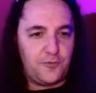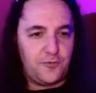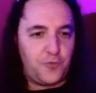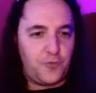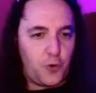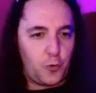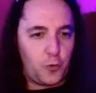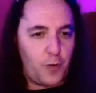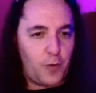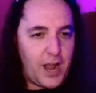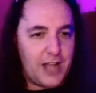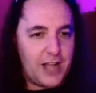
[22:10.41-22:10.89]

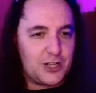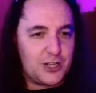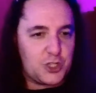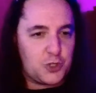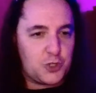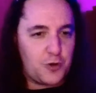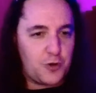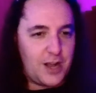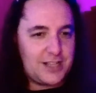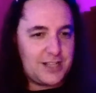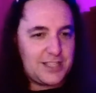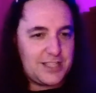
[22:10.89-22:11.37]
for ranch
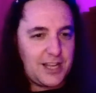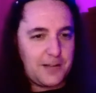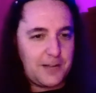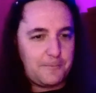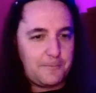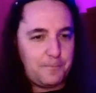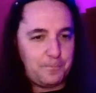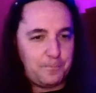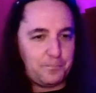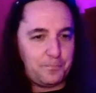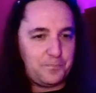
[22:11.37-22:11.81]
dressing.